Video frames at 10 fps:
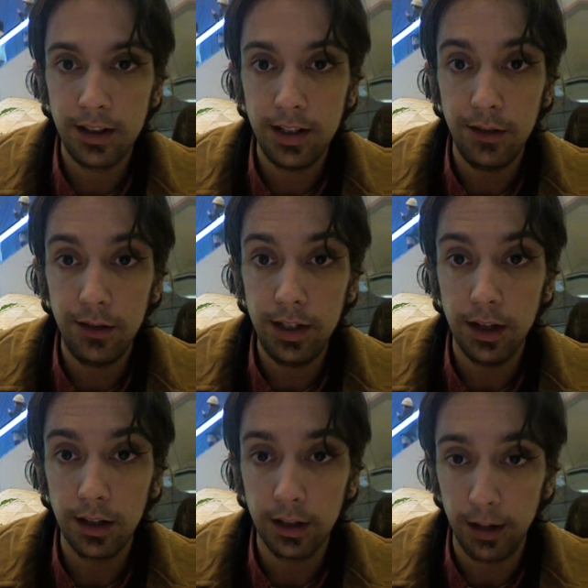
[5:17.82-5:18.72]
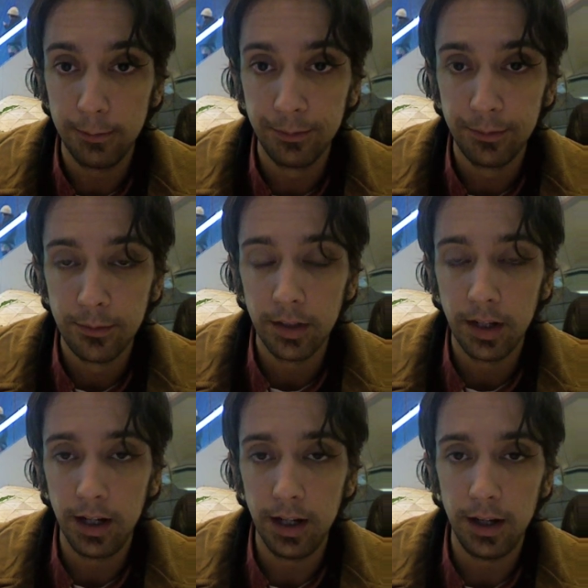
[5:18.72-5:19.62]
t v dot com.
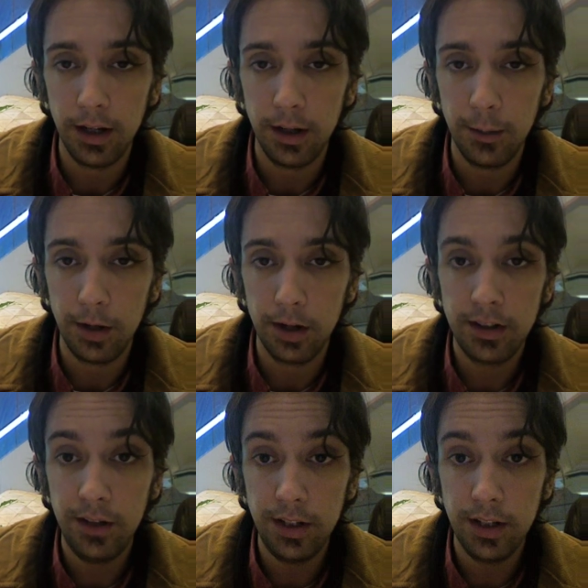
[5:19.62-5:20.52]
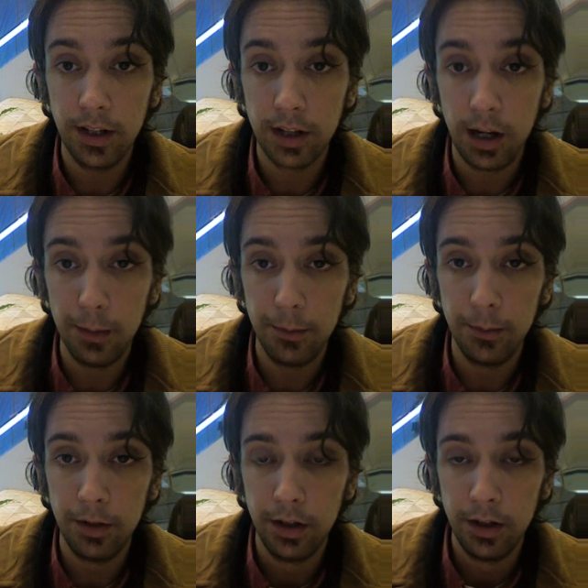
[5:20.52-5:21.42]
Uh, blog t v dot
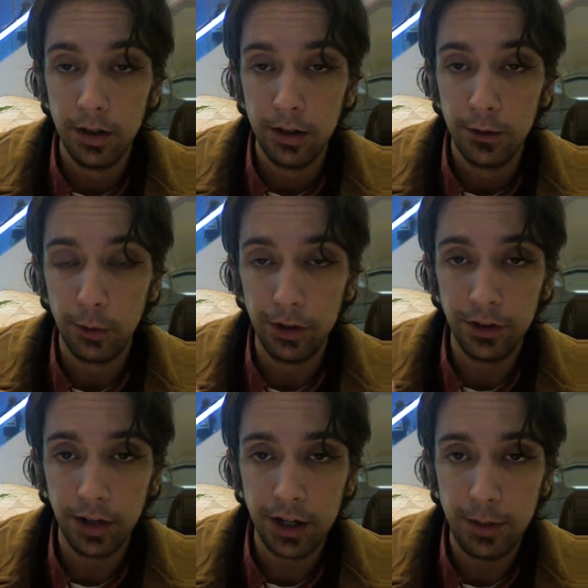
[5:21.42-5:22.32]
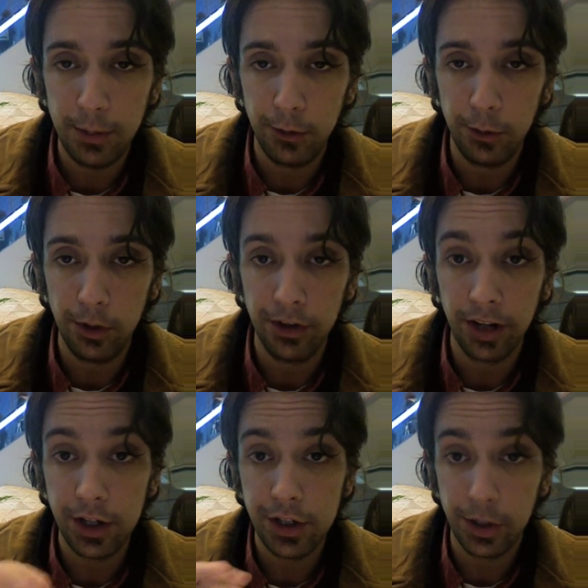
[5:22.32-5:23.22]
com forward slash people forward
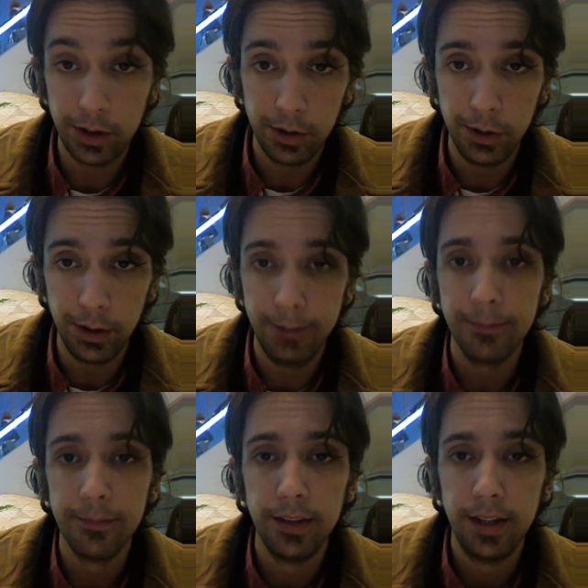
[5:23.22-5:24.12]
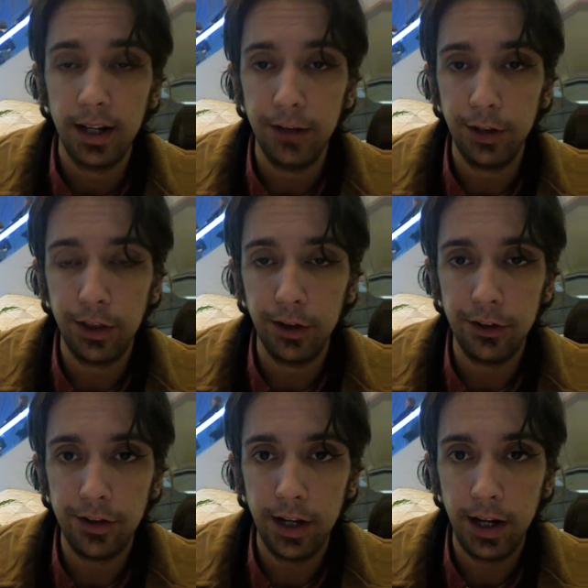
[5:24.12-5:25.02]
slash Tokyo Cooney. Every
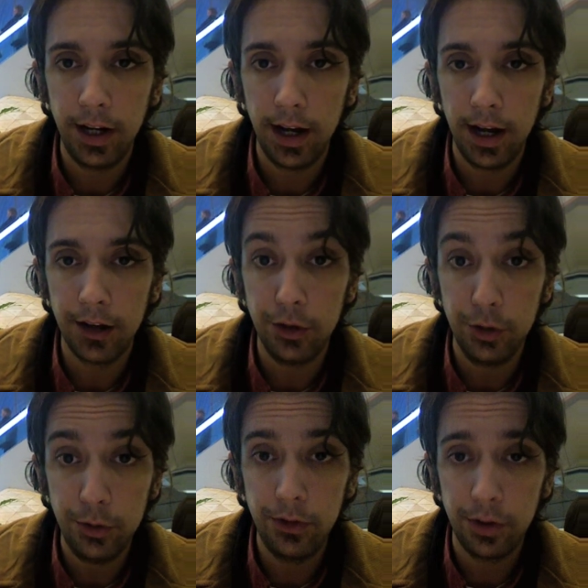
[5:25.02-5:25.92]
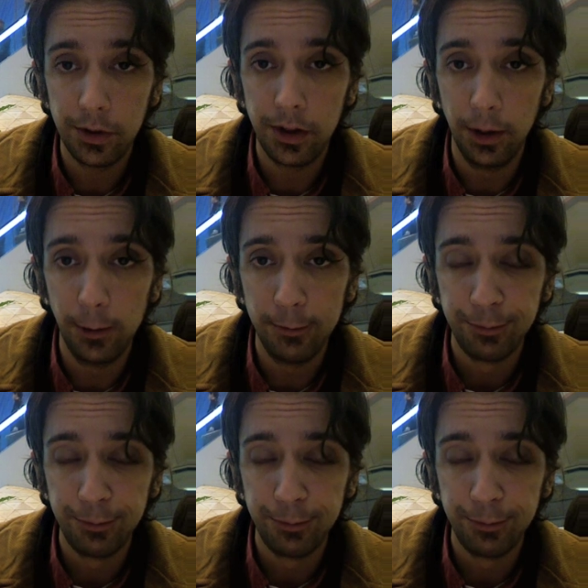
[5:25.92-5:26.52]
Thursday at noon Tokyo,